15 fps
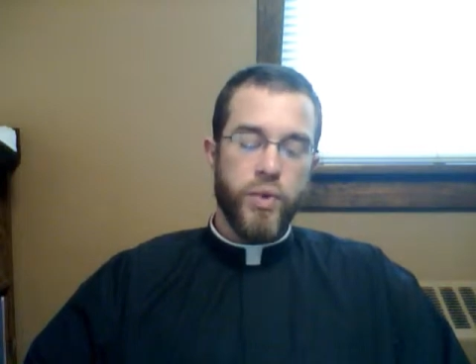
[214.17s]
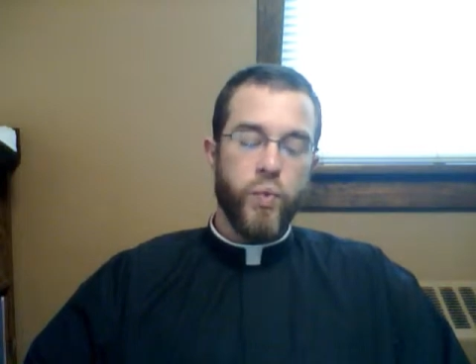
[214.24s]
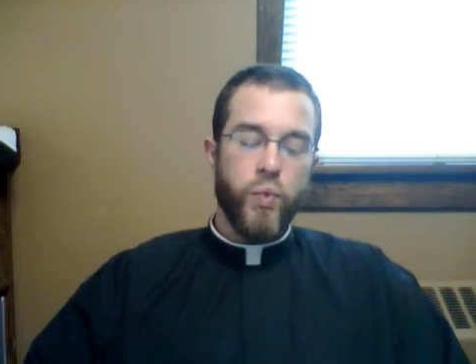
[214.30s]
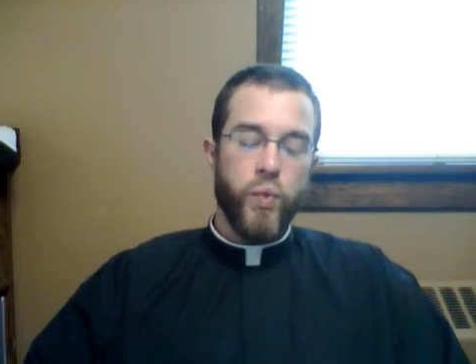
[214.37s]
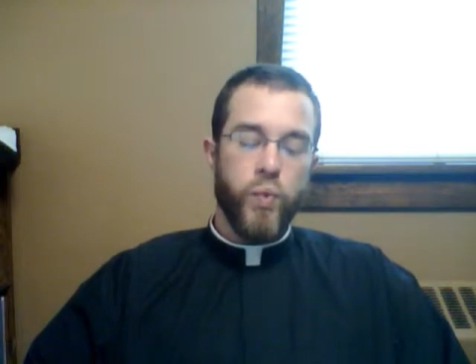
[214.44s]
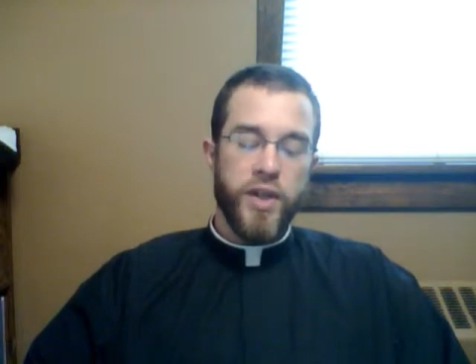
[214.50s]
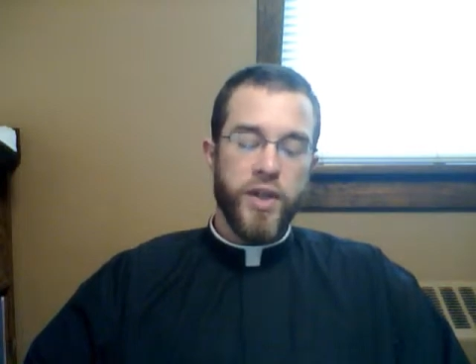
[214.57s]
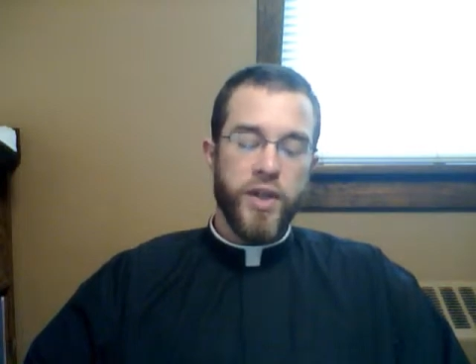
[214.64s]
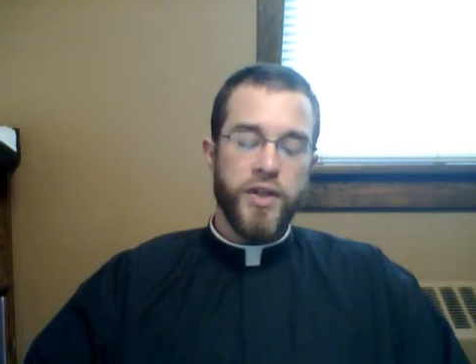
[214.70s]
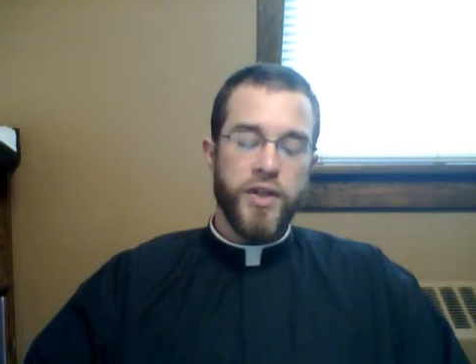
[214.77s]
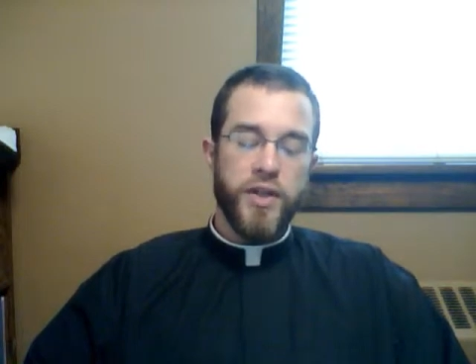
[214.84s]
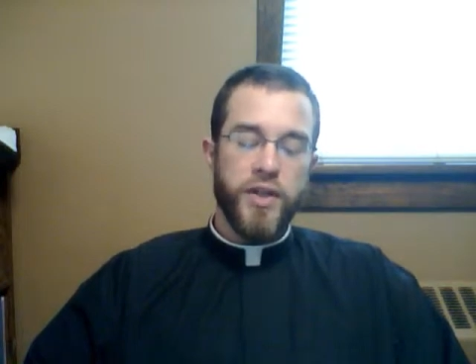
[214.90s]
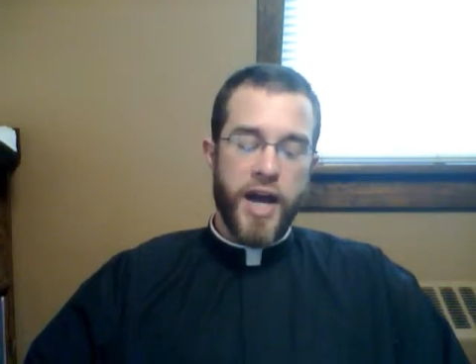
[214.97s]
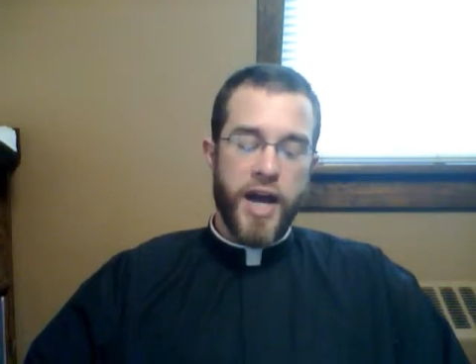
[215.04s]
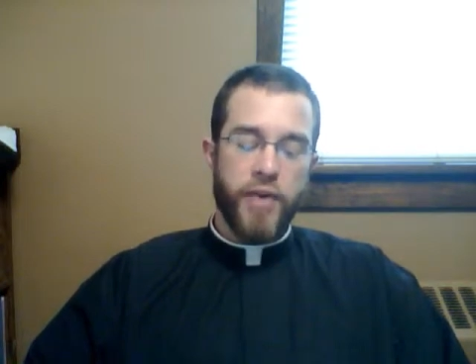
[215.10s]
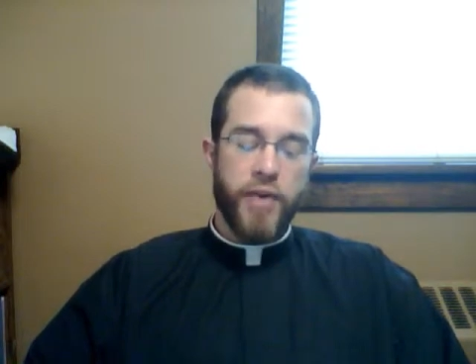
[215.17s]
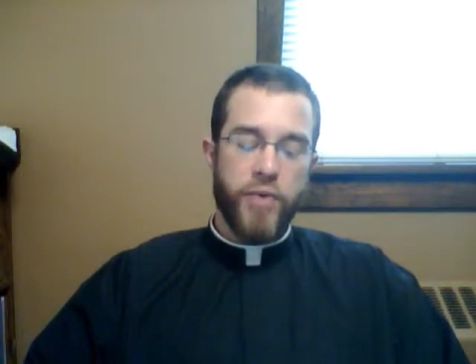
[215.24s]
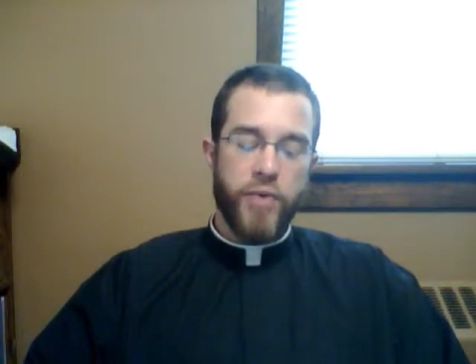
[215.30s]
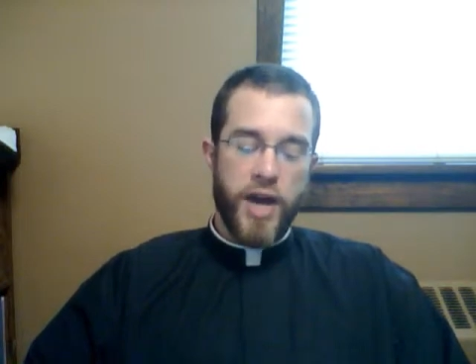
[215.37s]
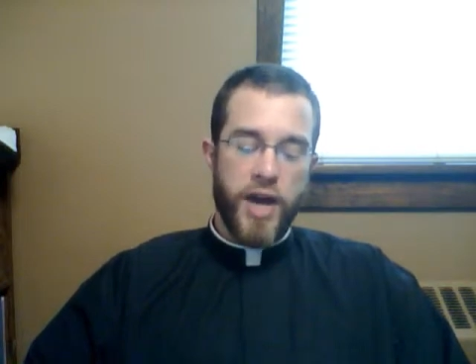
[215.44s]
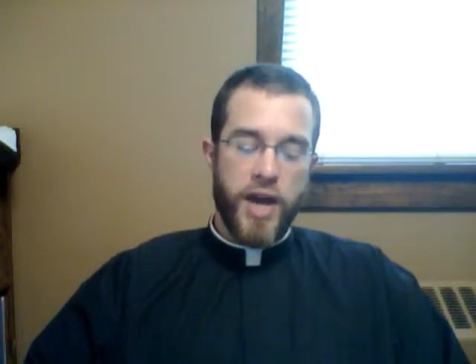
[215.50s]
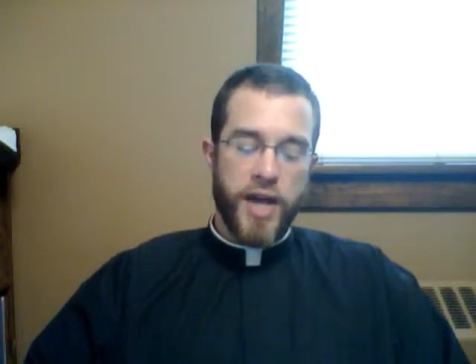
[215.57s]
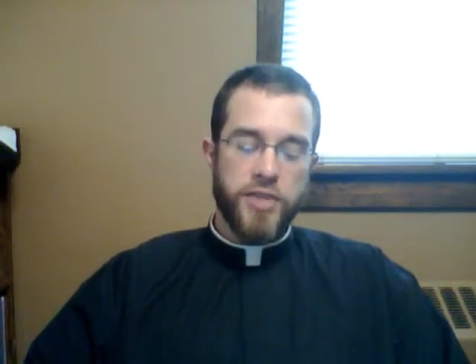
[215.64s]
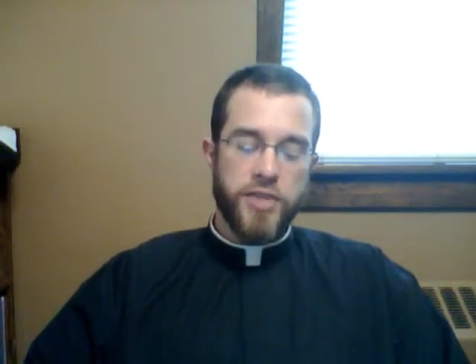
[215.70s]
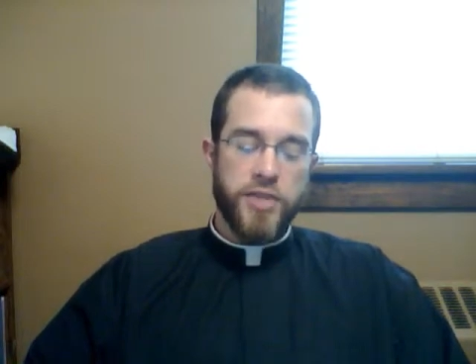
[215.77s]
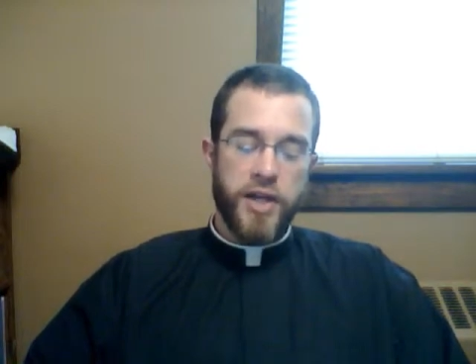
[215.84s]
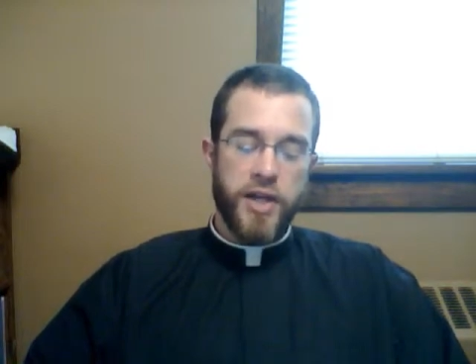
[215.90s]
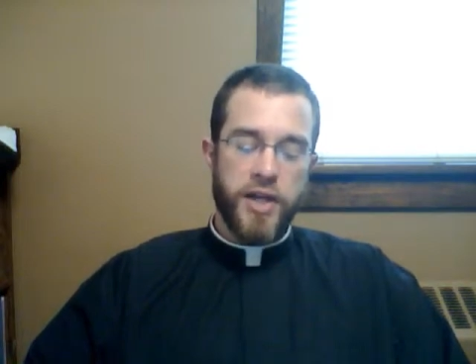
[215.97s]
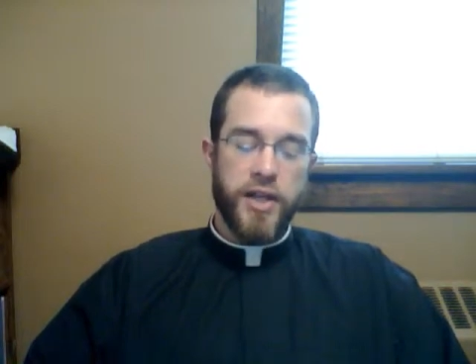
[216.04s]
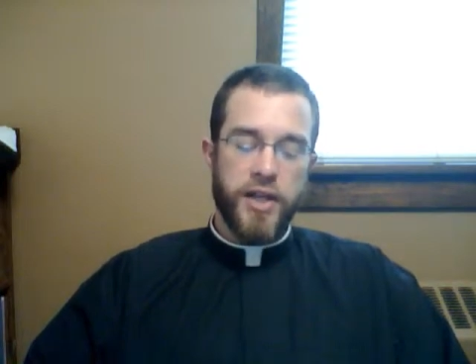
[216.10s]
will not write
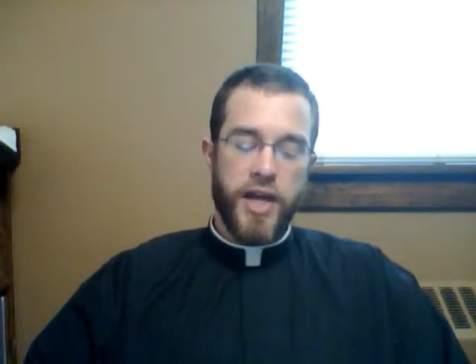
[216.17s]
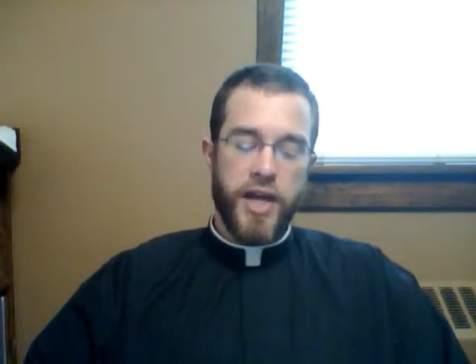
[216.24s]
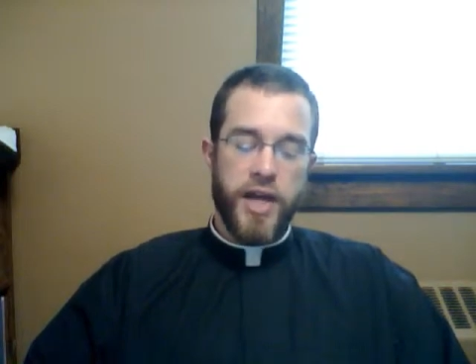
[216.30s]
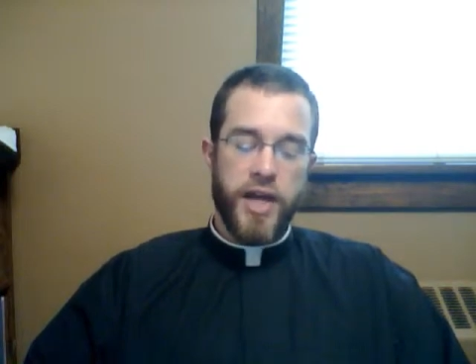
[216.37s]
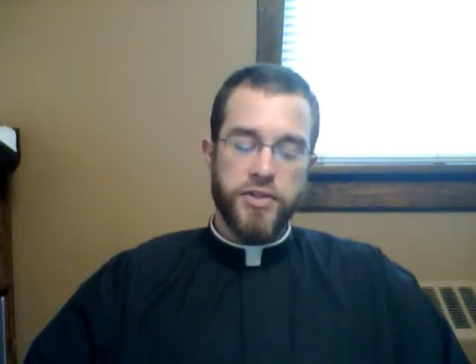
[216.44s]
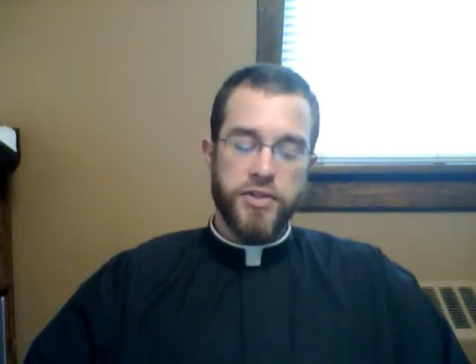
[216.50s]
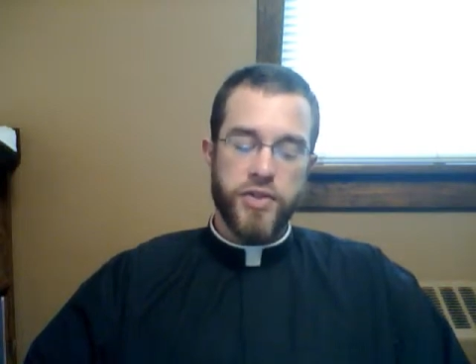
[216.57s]
many letters.